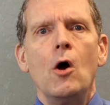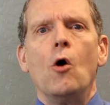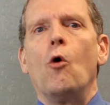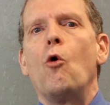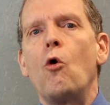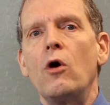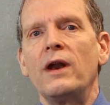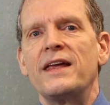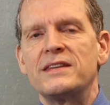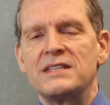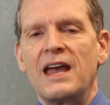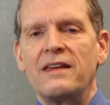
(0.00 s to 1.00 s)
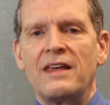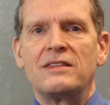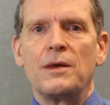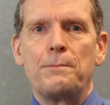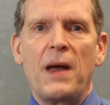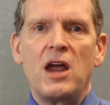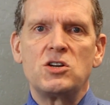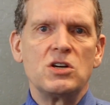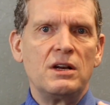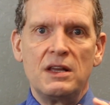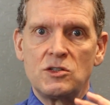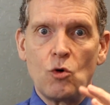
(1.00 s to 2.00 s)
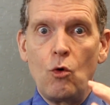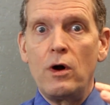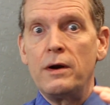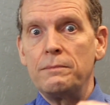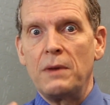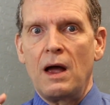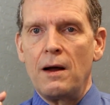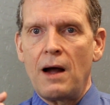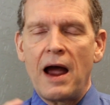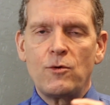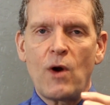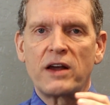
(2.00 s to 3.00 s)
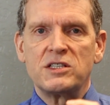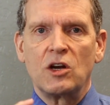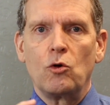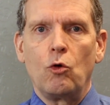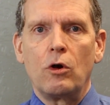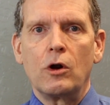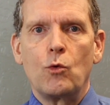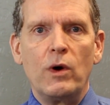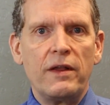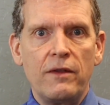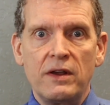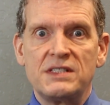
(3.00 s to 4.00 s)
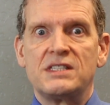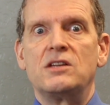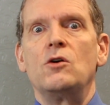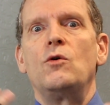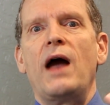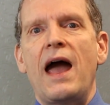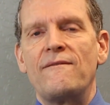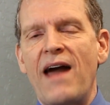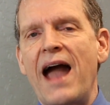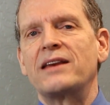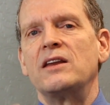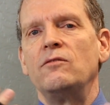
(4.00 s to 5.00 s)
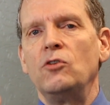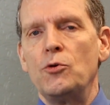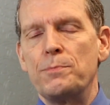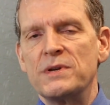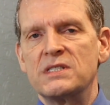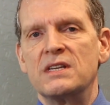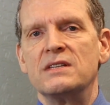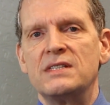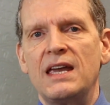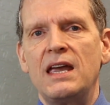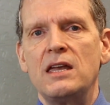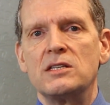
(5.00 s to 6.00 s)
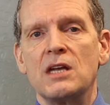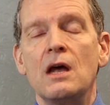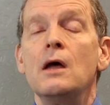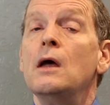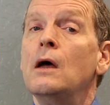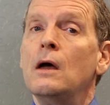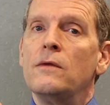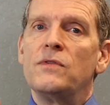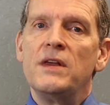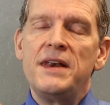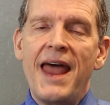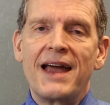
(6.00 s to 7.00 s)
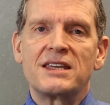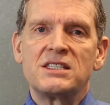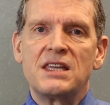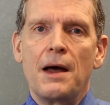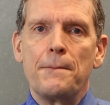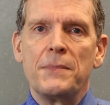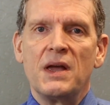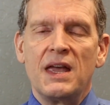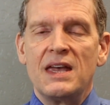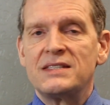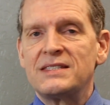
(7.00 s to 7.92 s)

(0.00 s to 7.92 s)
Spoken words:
Or let's say that the patient is on hydroxychloroquine and they still have active lupus disease. The next step is